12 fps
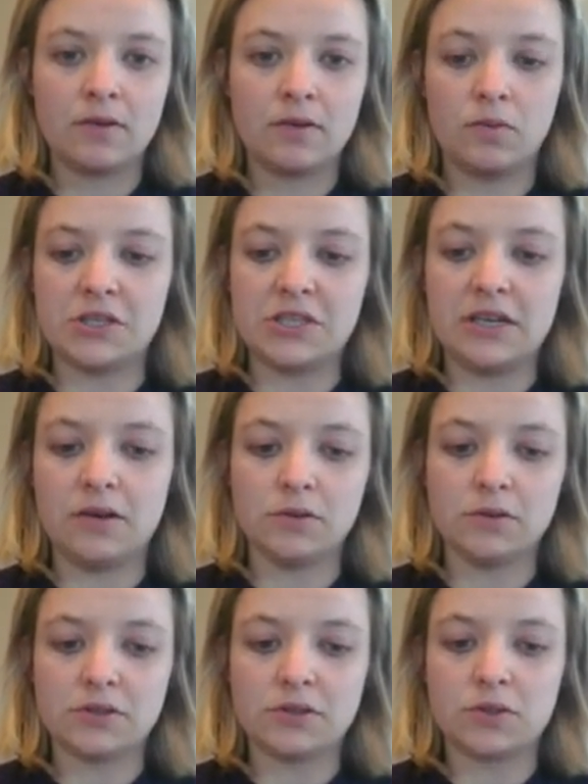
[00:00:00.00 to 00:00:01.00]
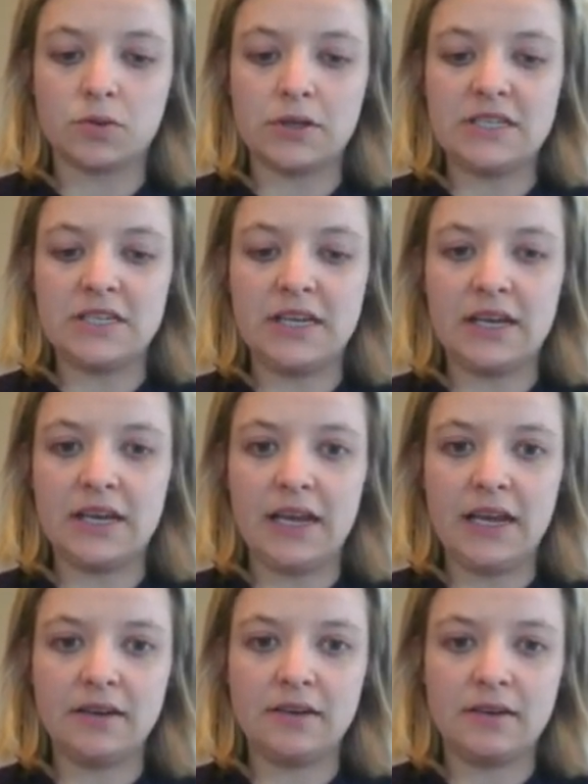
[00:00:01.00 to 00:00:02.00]
which equals
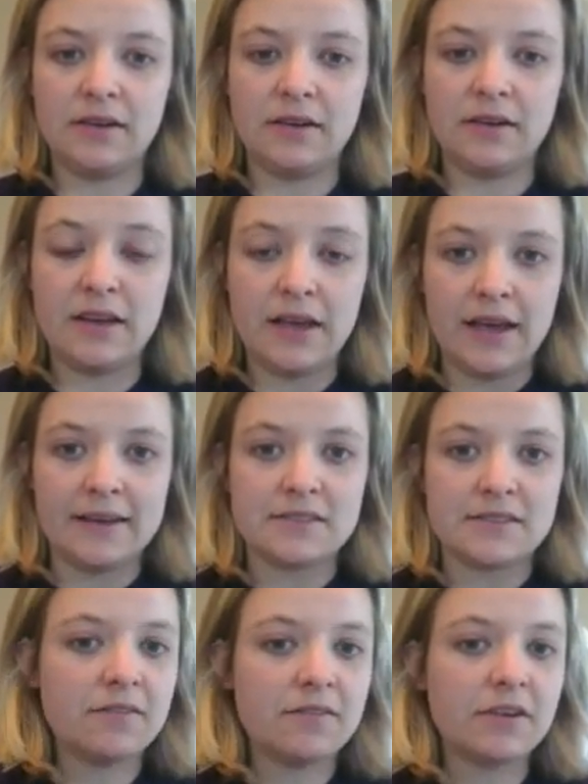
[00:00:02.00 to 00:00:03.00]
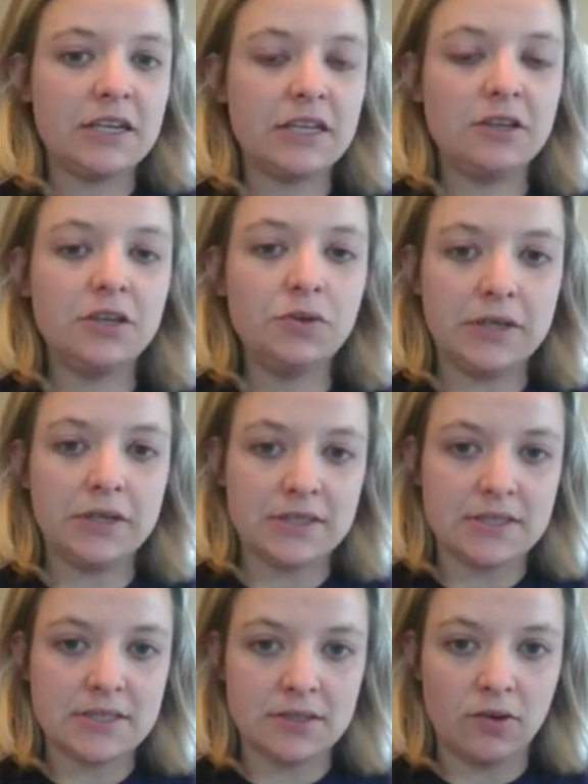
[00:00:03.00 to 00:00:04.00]
28. And instead of writing
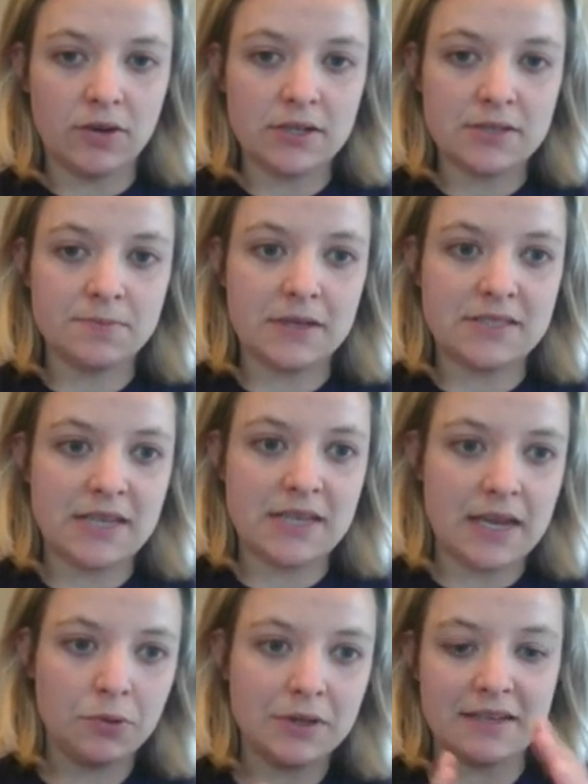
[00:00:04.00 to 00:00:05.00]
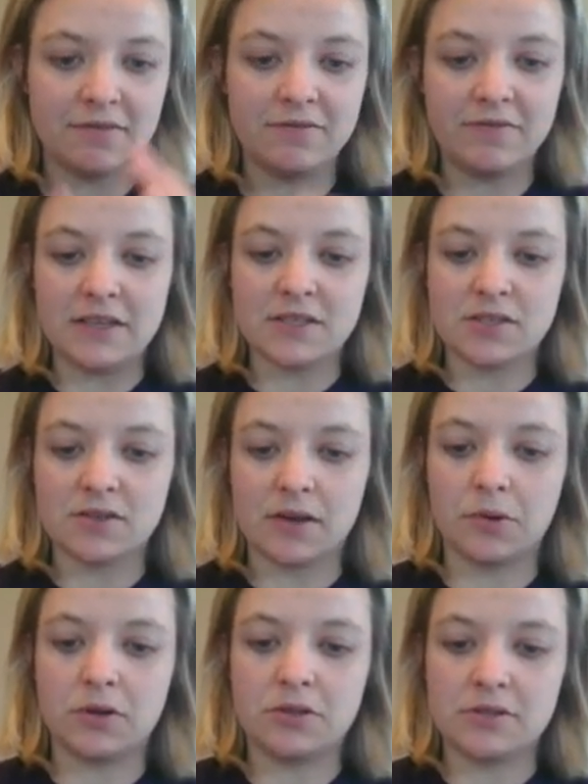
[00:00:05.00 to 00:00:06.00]
units, notice my table is in feet. So
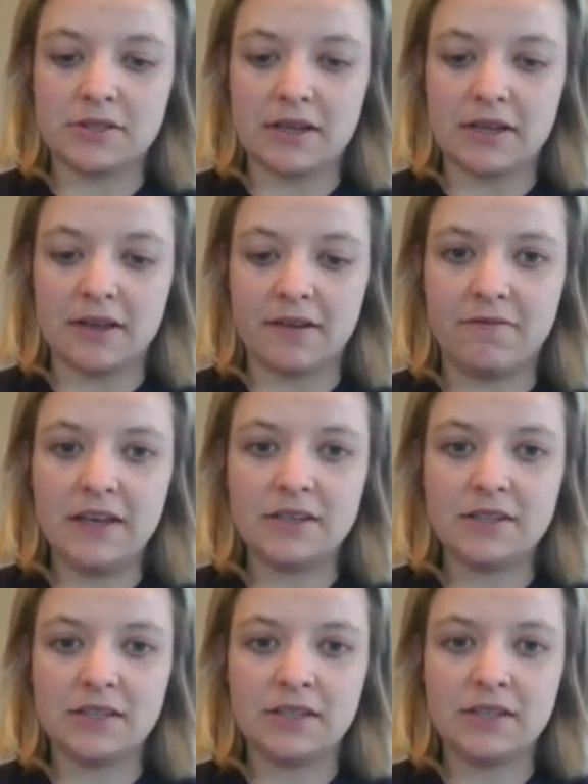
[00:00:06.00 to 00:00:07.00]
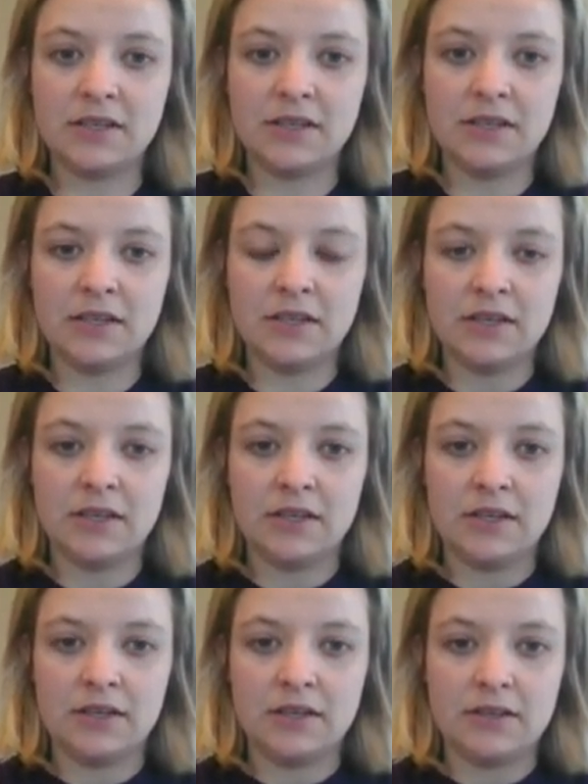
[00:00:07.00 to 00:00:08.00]
I'm going to say feet.
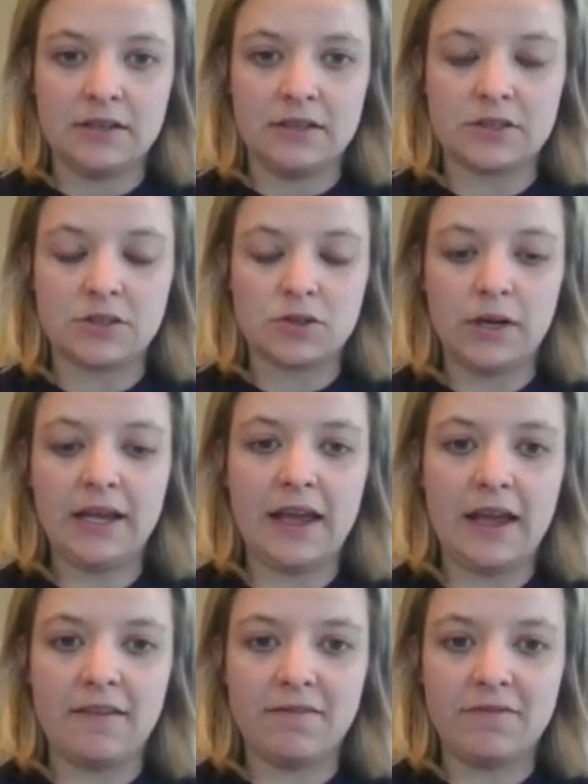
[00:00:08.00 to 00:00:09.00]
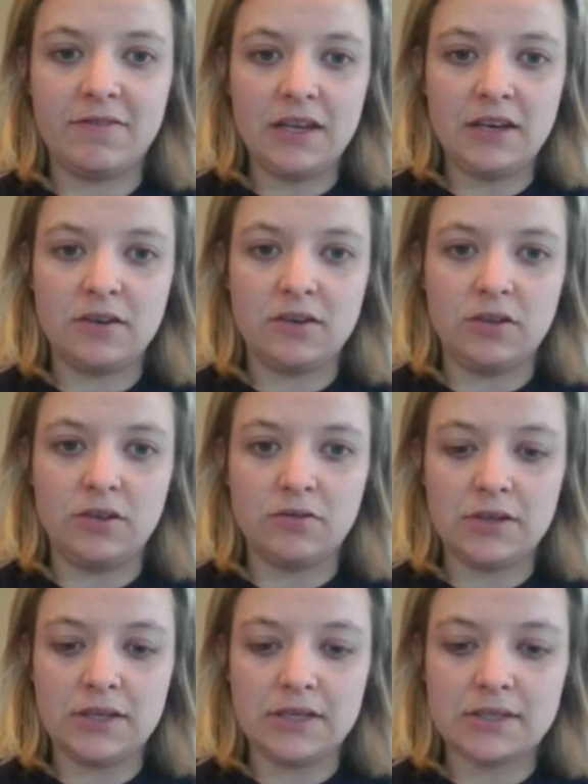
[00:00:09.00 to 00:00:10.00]
It's 28 feet,
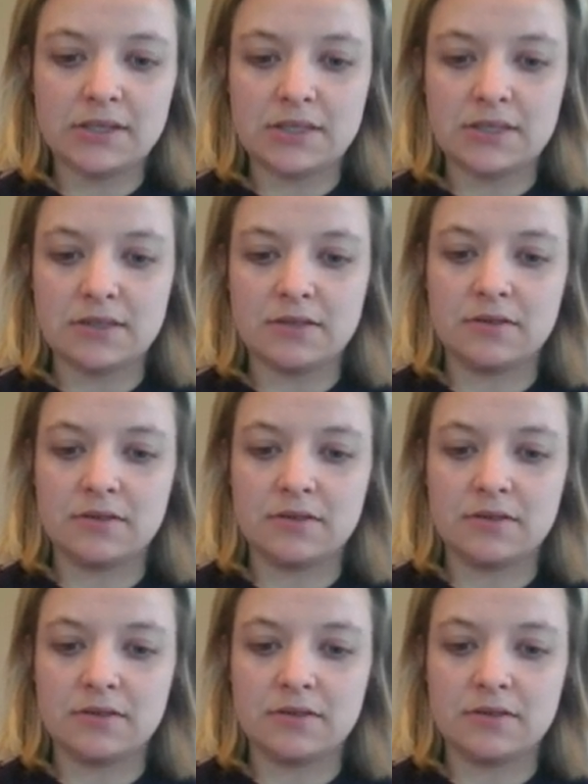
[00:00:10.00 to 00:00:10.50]
units